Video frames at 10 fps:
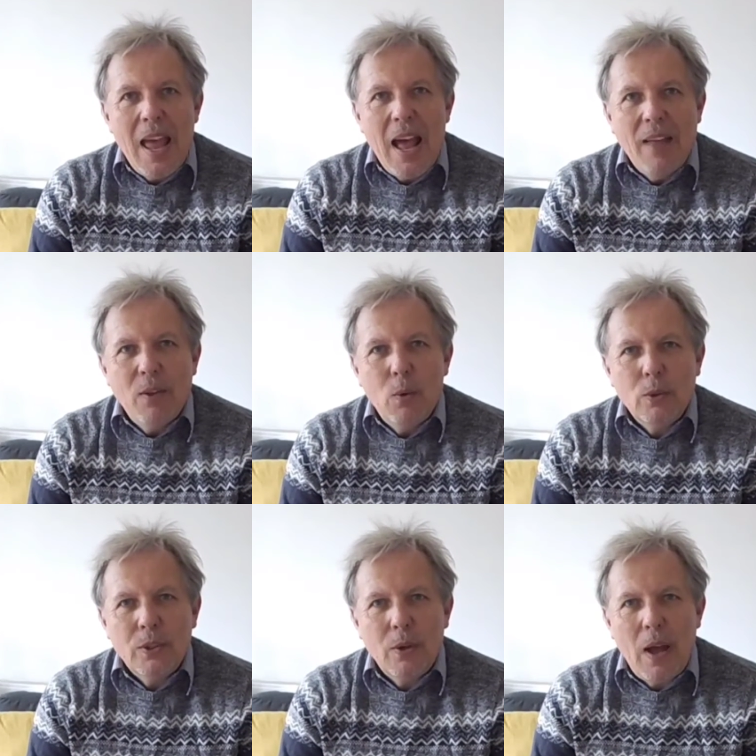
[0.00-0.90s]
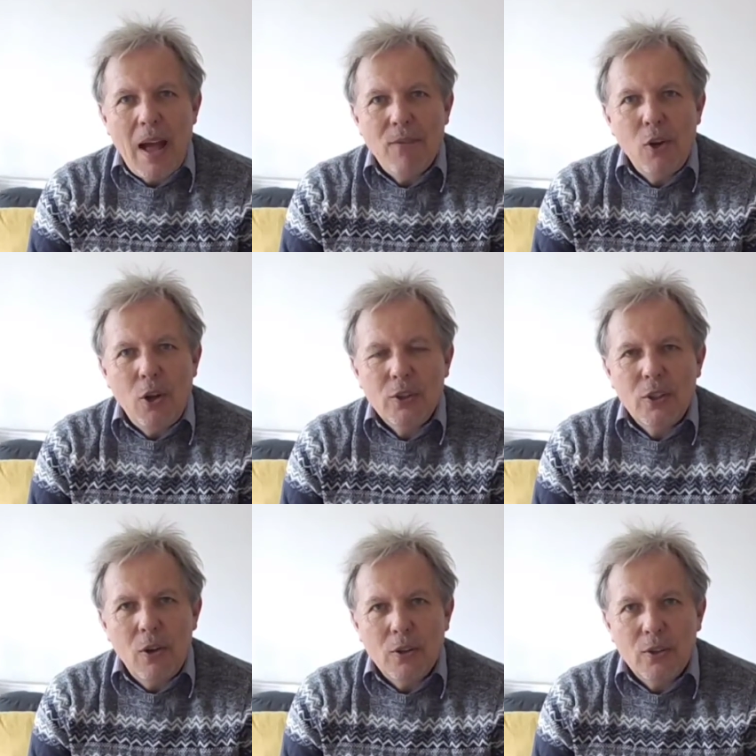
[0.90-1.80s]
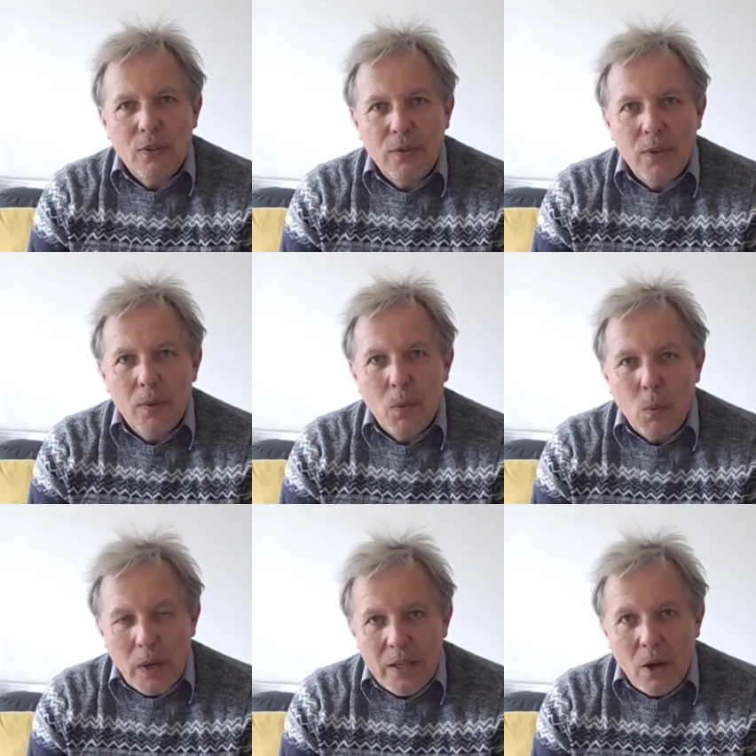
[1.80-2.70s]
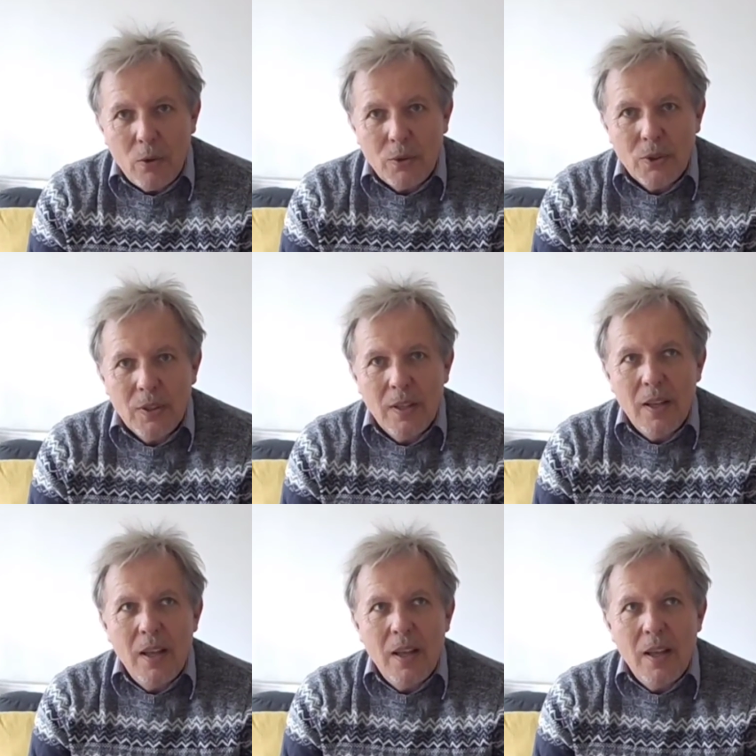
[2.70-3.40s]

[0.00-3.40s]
and they also have lots and lots of windows,